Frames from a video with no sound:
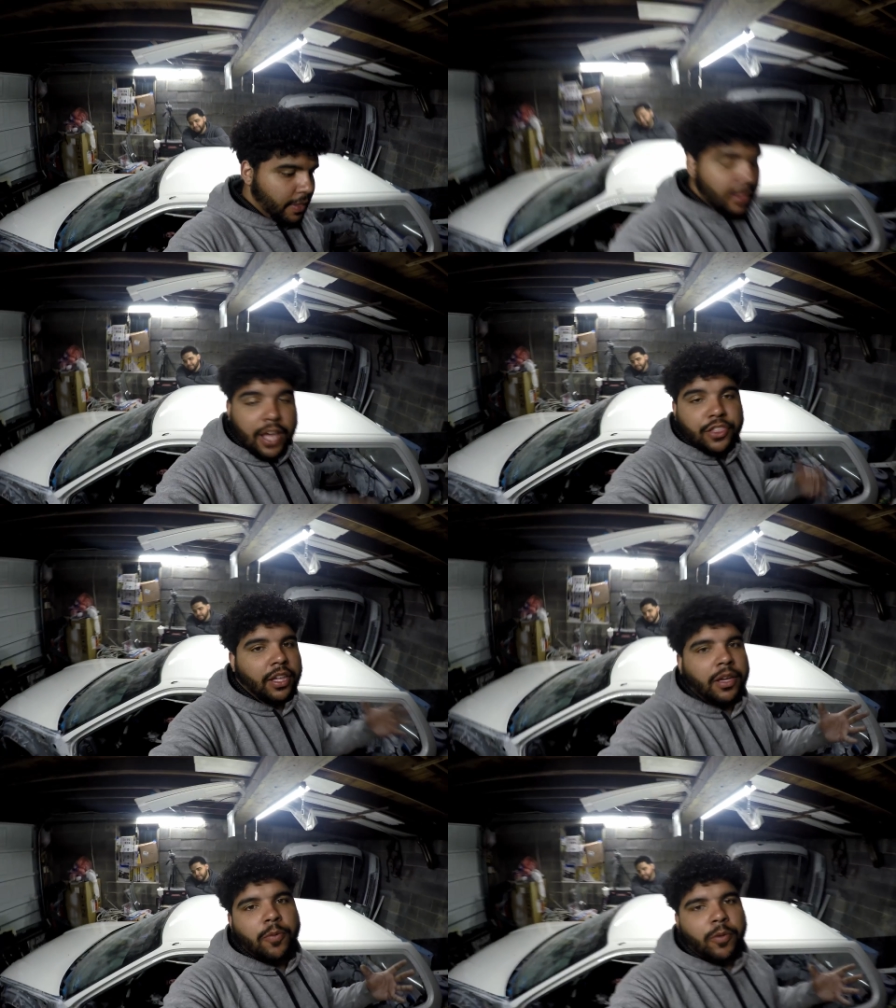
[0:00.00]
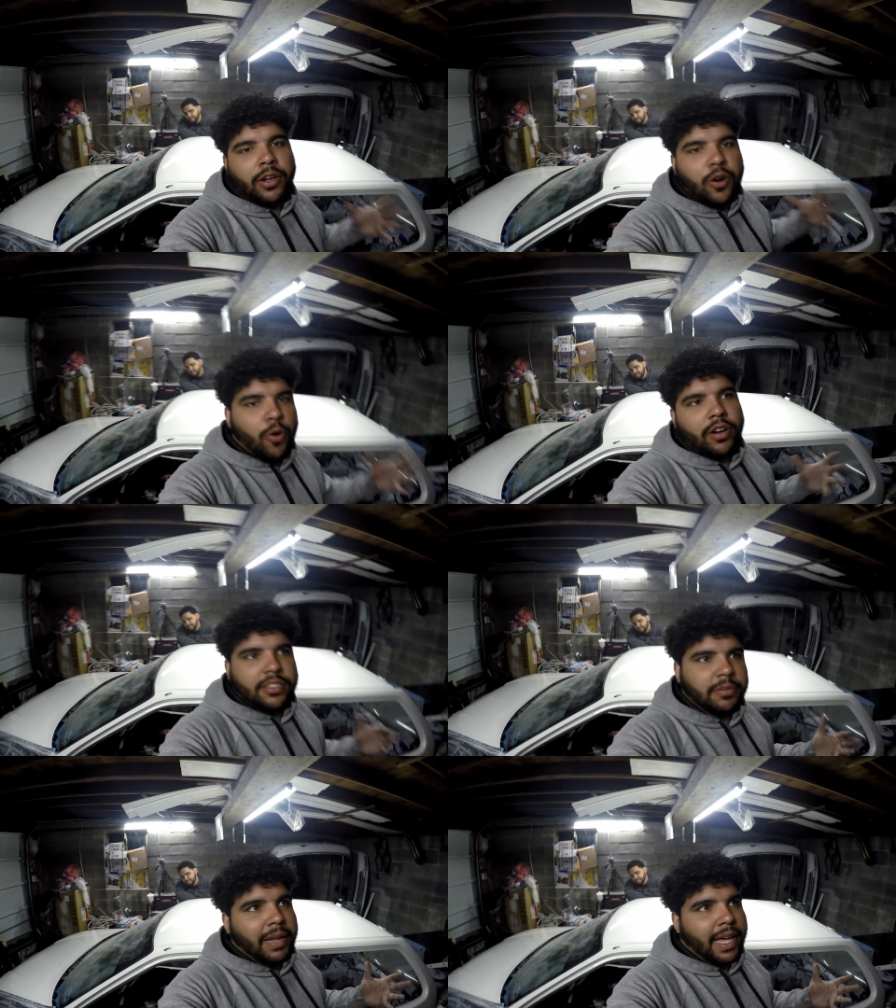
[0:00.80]
nothing went according
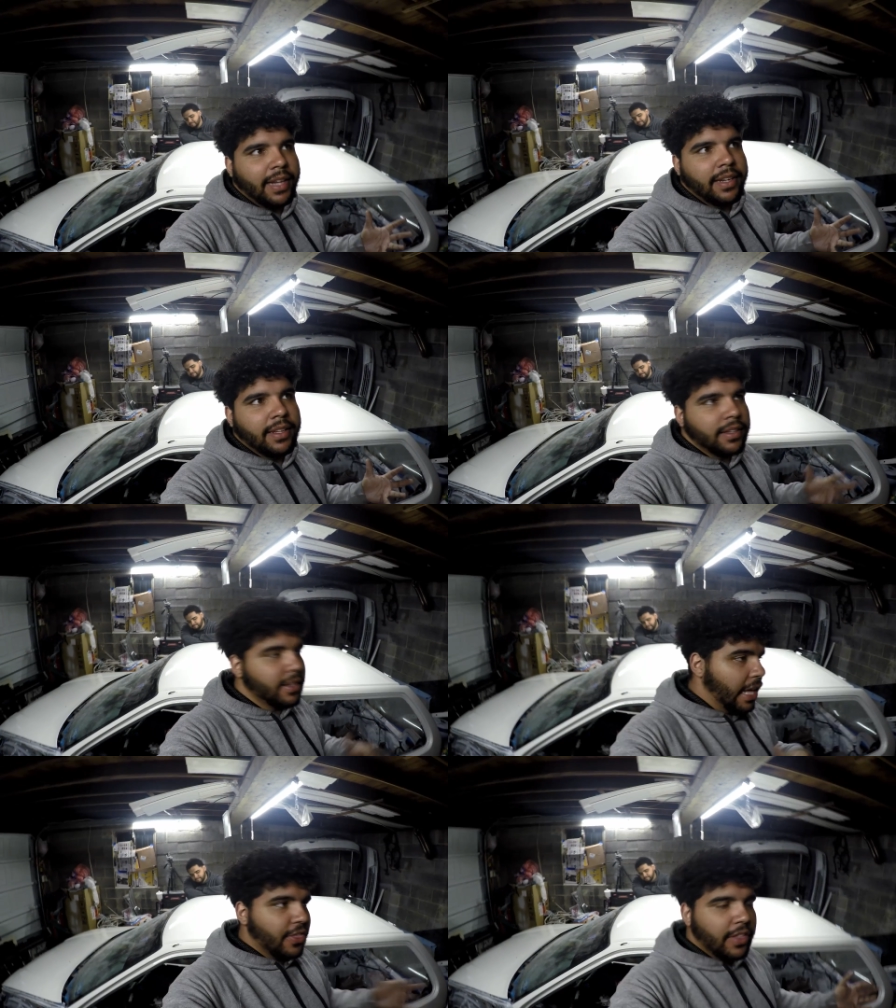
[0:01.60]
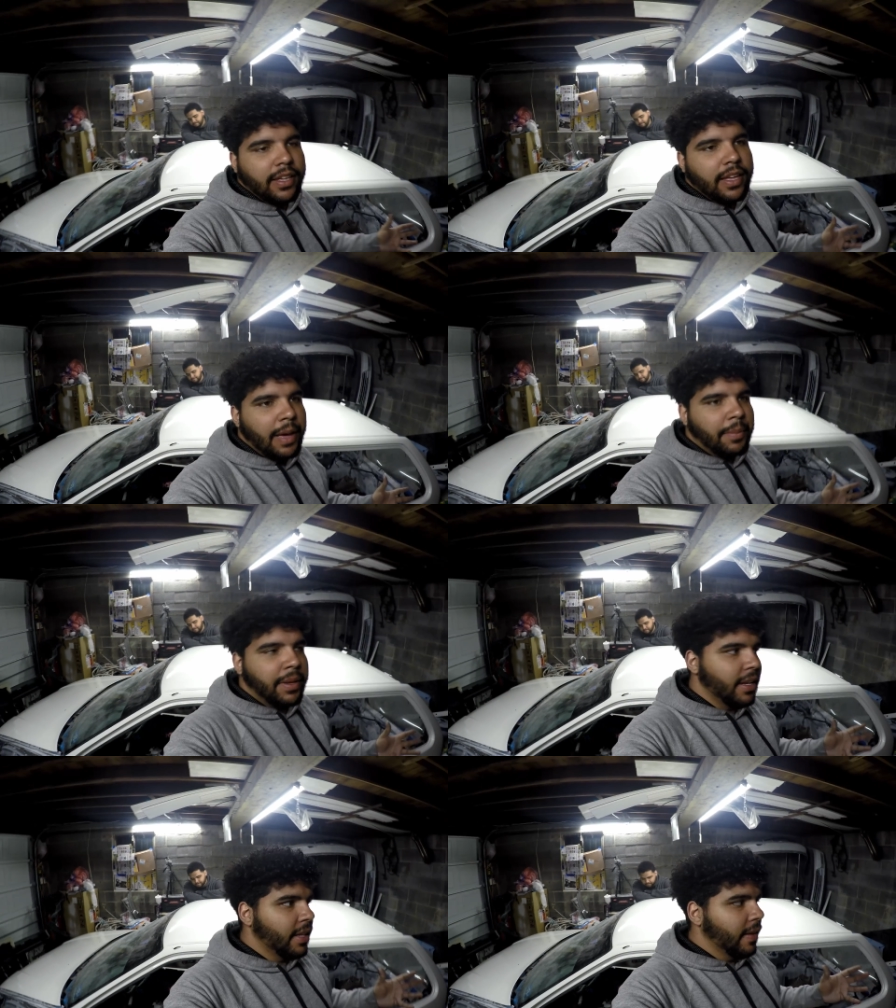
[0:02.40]
to plan. Nothing. I
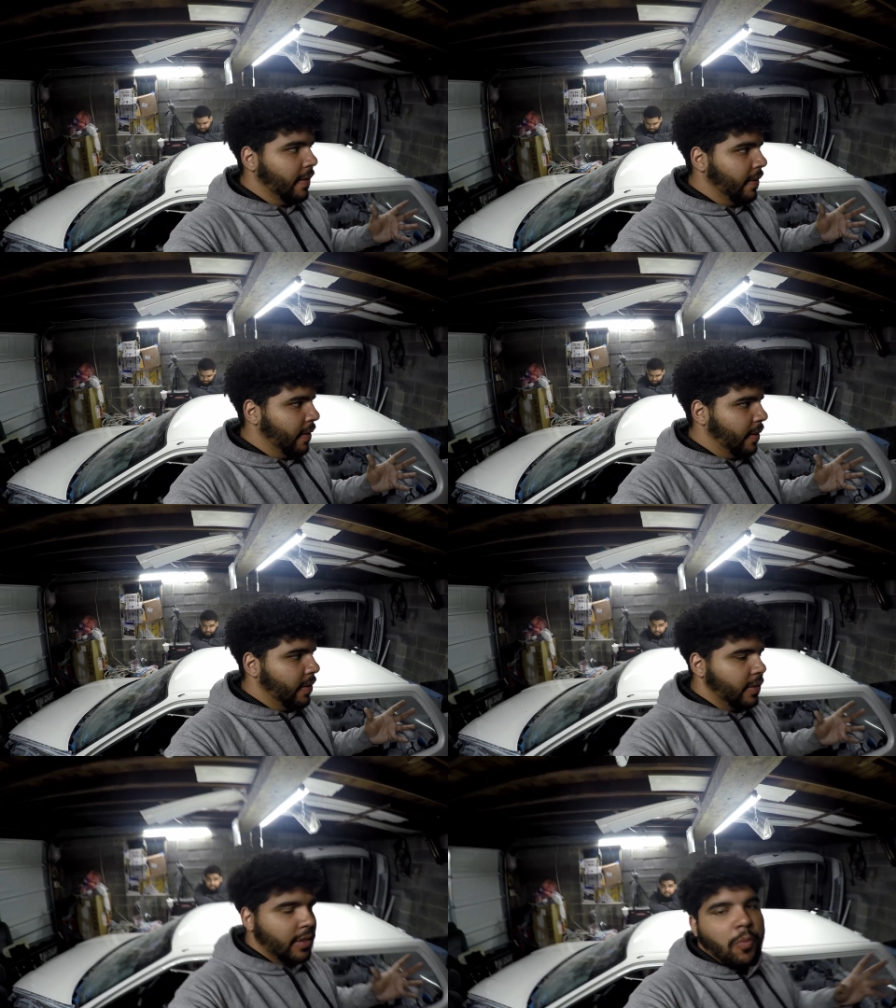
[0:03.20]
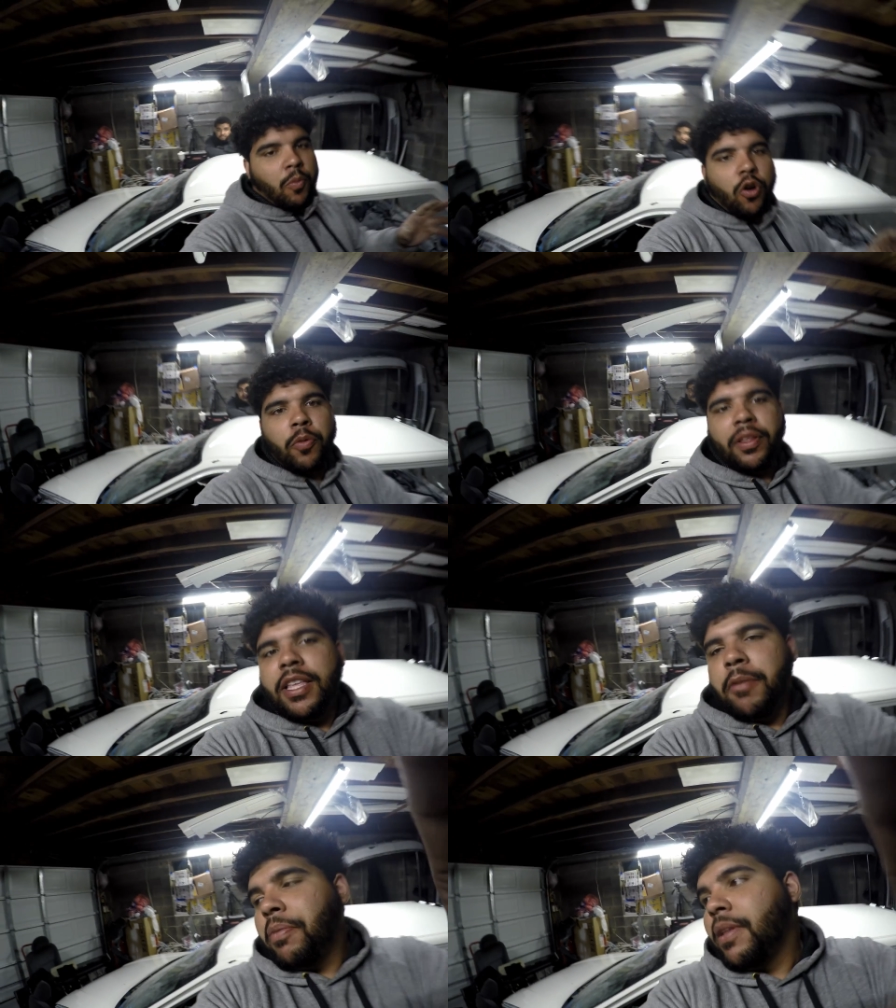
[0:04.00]
mean, the more we
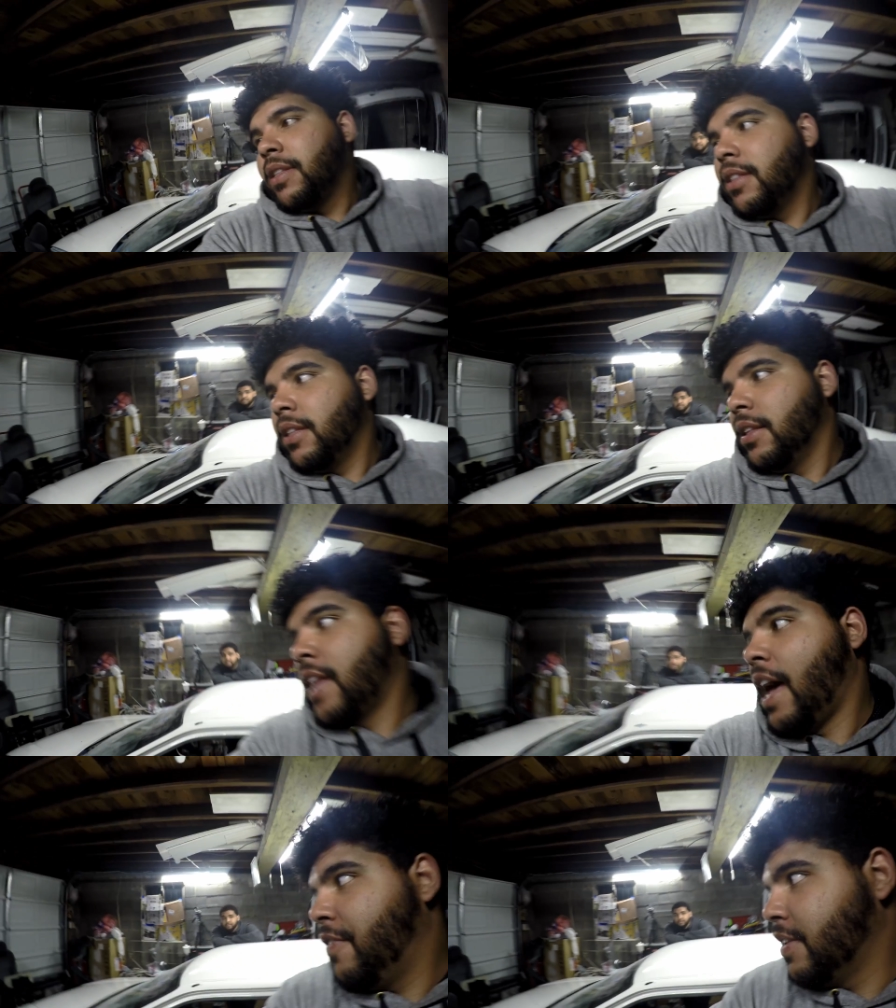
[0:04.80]
deep in dive